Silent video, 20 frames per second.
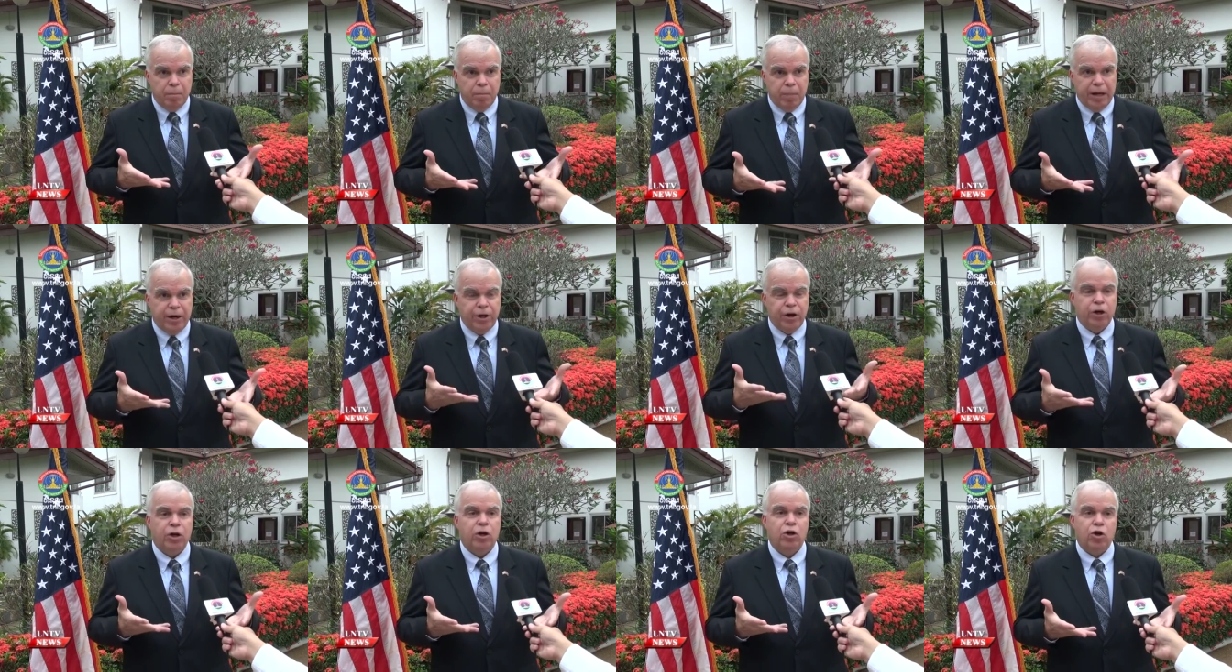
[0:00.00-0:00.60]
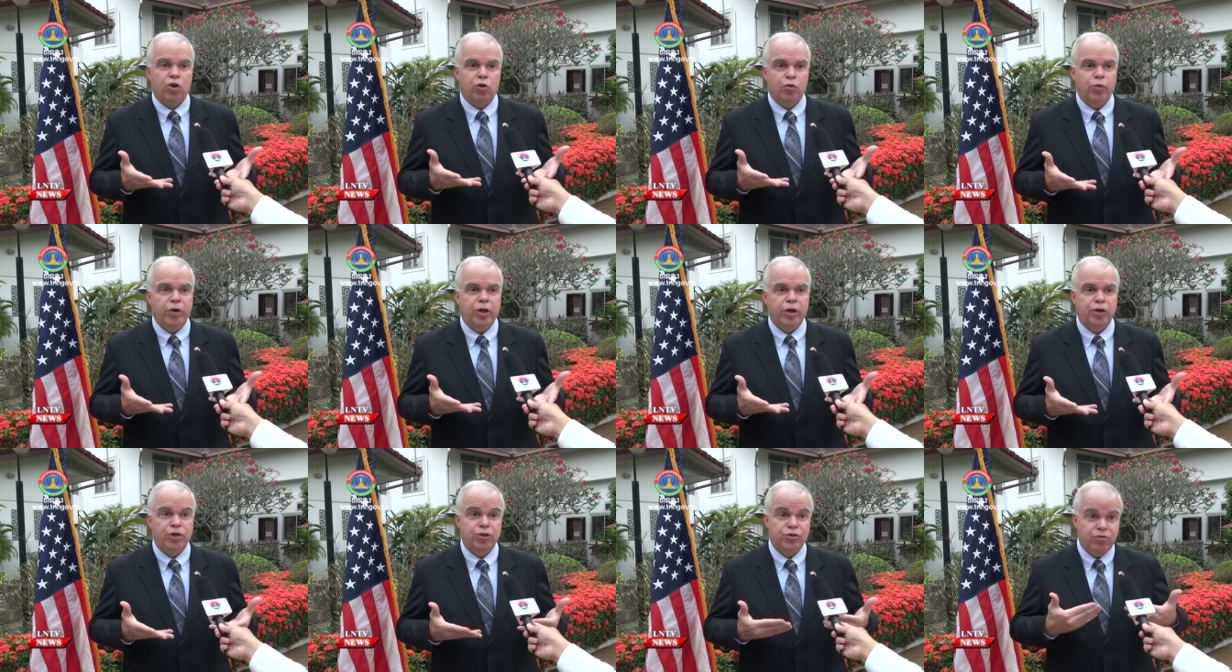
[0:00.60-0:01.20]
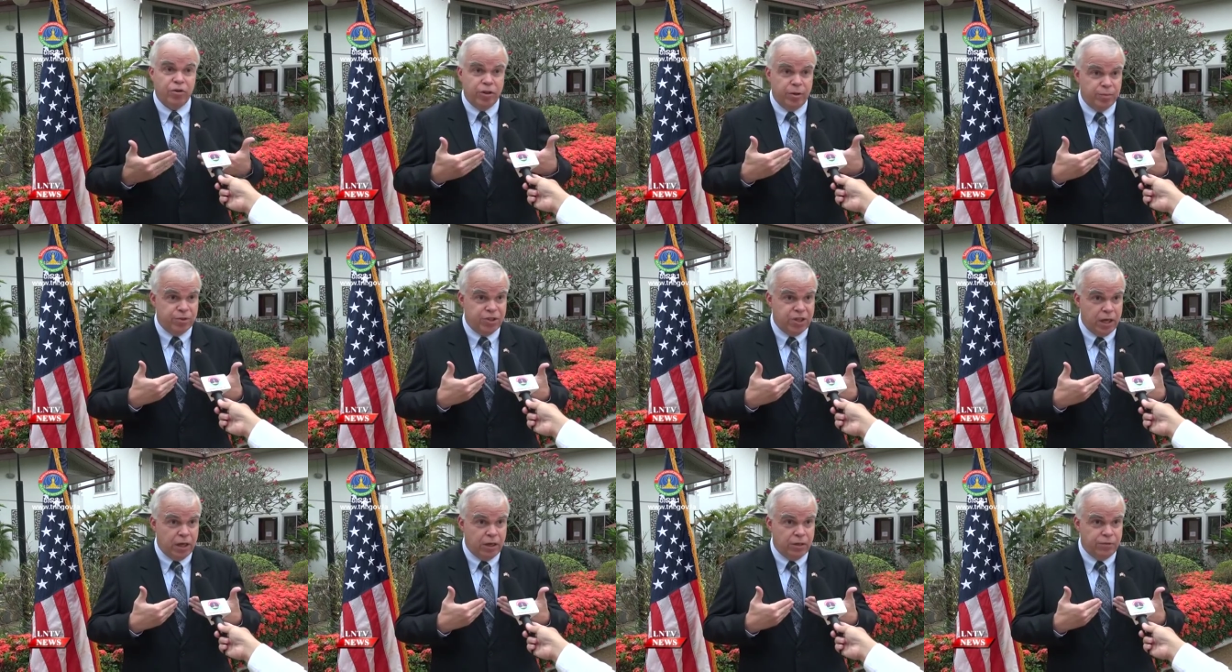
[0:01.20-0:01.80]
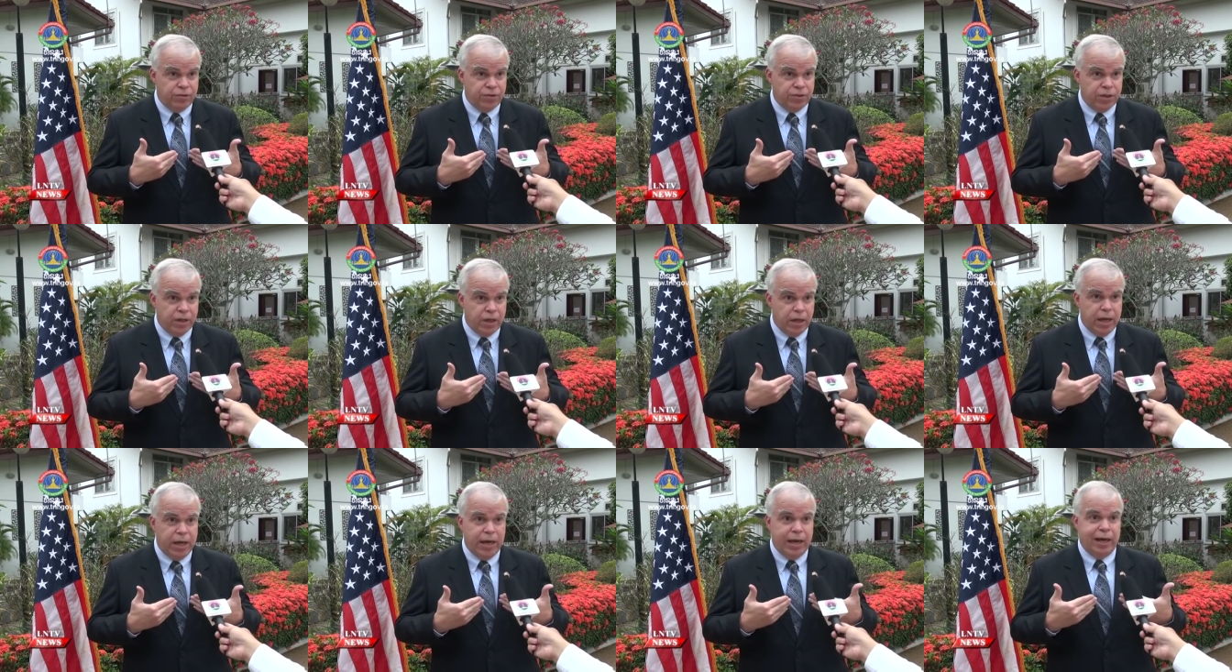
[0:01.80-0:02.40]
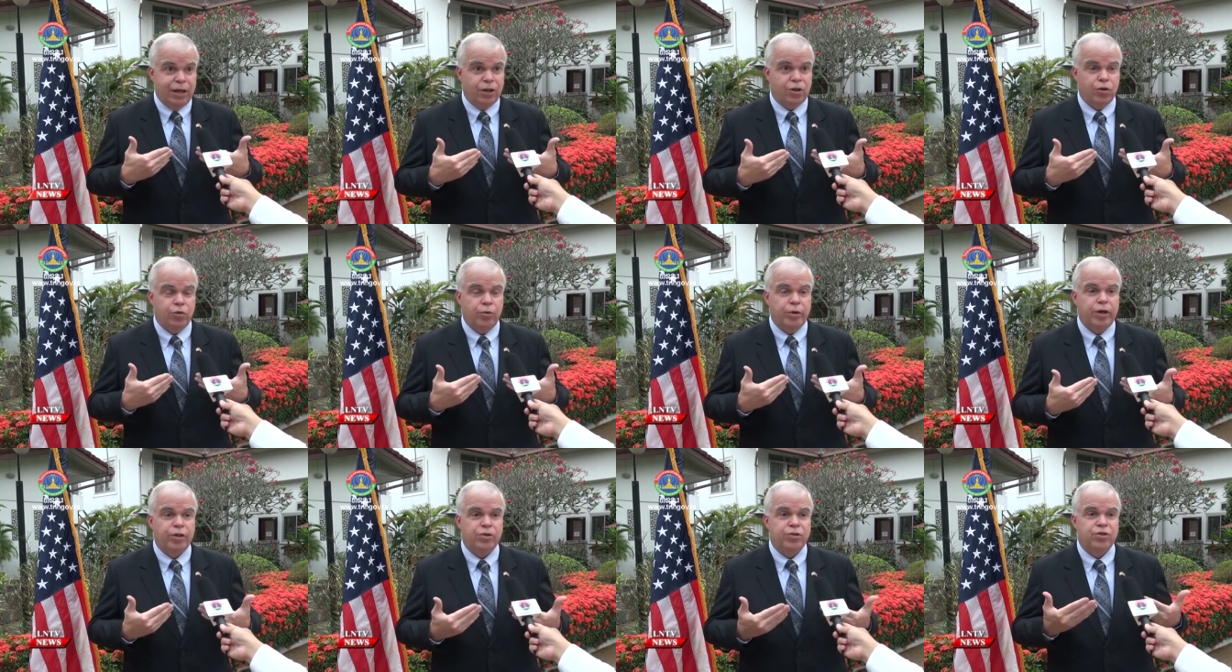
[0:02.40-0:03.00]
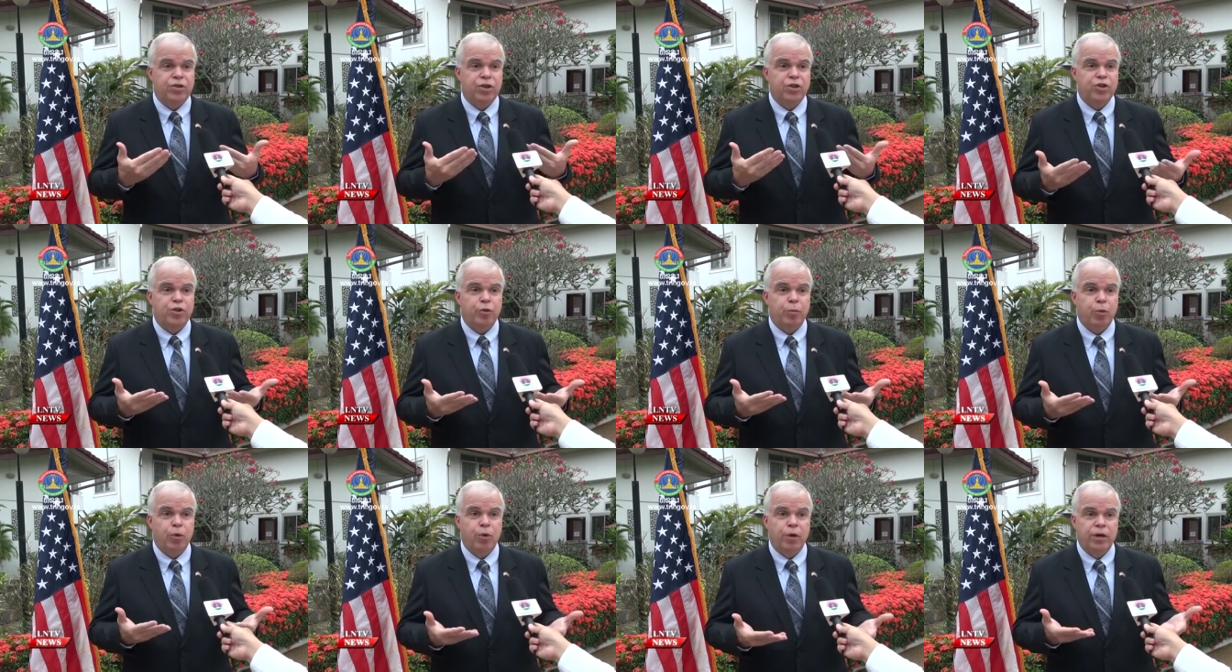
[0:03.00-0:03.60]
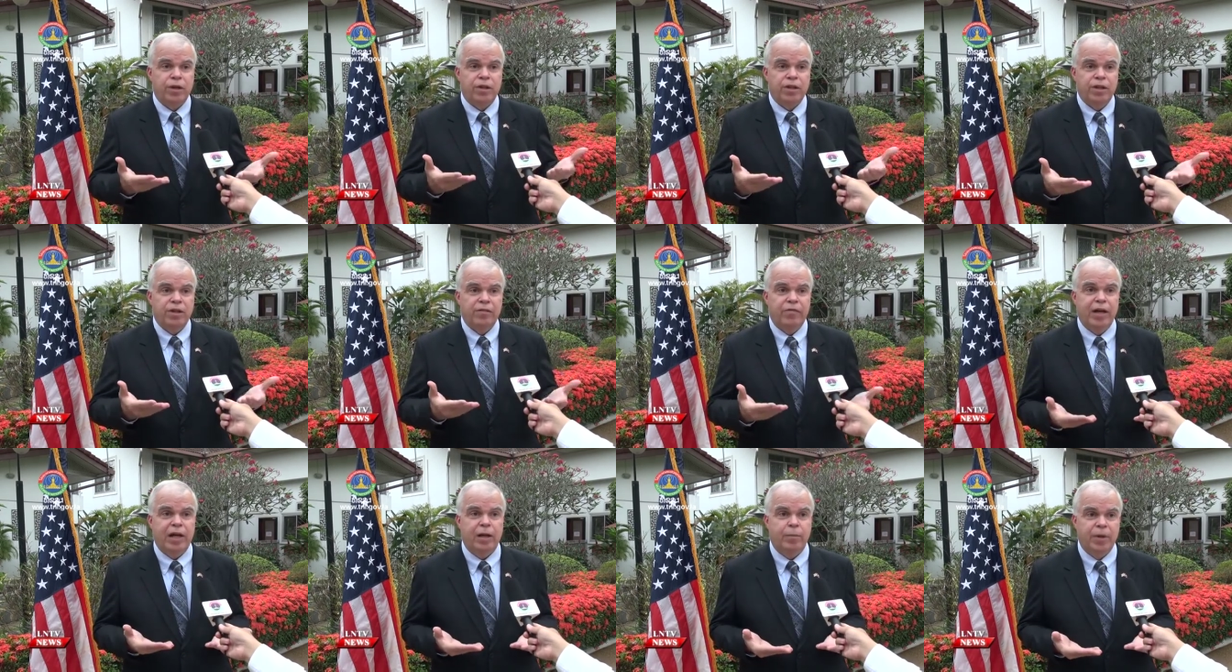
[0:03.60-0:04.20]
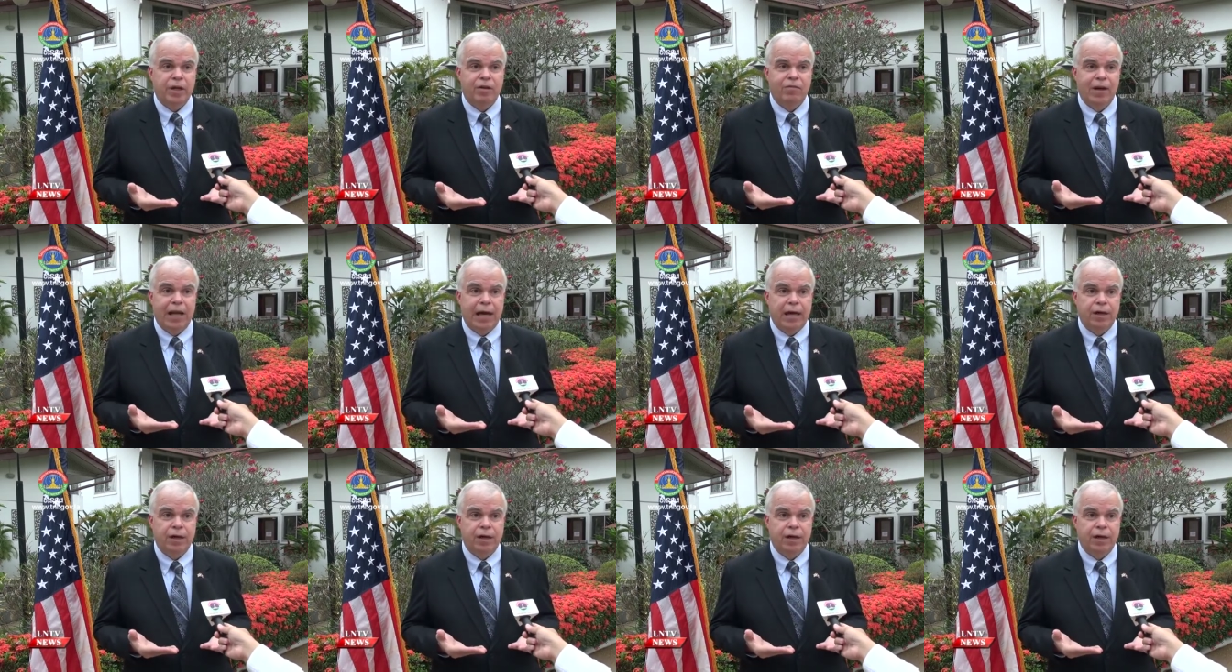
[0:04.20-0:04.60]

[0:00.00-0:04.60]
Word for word: better careers for themselves and careers that support the development of